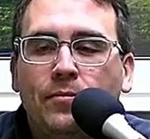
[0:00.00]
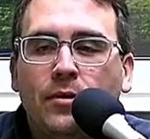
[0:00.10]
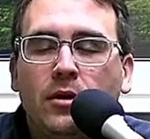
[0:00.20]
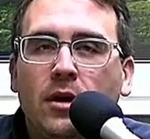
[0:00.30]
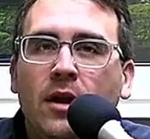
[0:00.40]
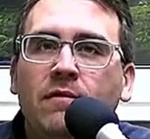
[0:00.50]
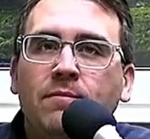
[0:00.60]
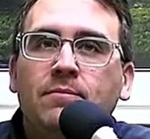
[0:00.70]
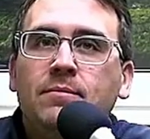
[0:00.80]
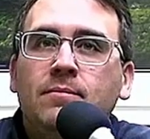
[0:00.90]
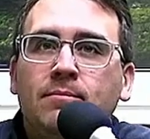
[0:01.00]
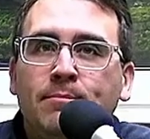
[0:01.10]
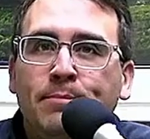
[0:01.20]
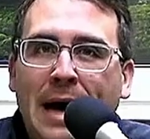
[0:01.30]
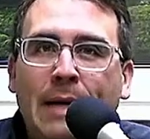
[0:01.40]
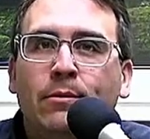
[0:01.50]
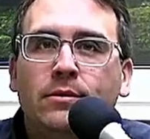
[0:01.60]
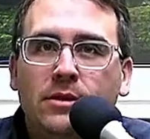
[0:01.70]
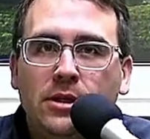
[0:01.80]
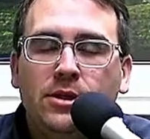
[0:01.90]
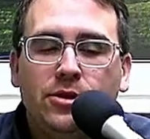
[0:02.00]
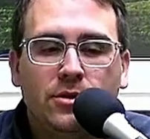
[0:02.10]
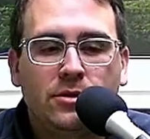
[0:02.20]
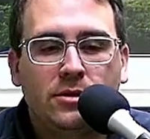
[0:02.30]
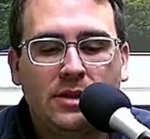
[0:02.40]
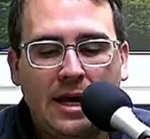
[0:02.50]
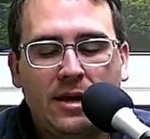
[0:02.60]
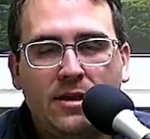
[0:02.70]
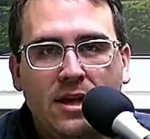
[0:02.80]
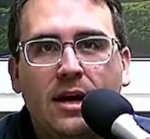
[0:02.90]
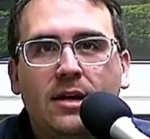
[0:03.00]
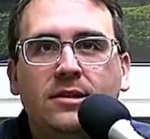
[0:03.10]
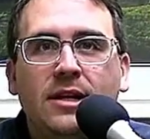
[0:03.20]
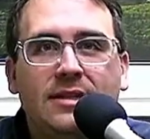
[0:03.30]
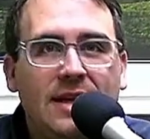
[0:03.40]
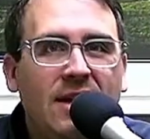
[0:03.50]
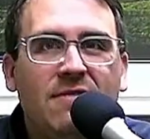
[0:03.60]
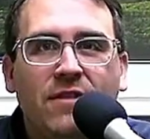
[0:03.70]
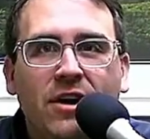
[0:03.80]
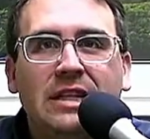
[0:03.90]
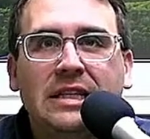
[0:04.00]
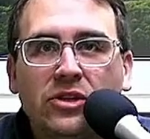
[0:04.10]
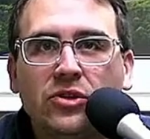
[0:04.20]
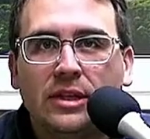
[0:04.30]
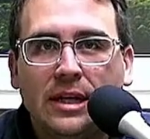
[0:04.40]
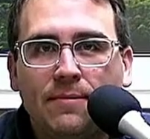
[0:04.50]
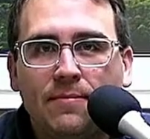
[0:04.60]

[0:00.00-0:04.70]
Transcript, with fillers: a lot of Bible teachers take this and take it very literally.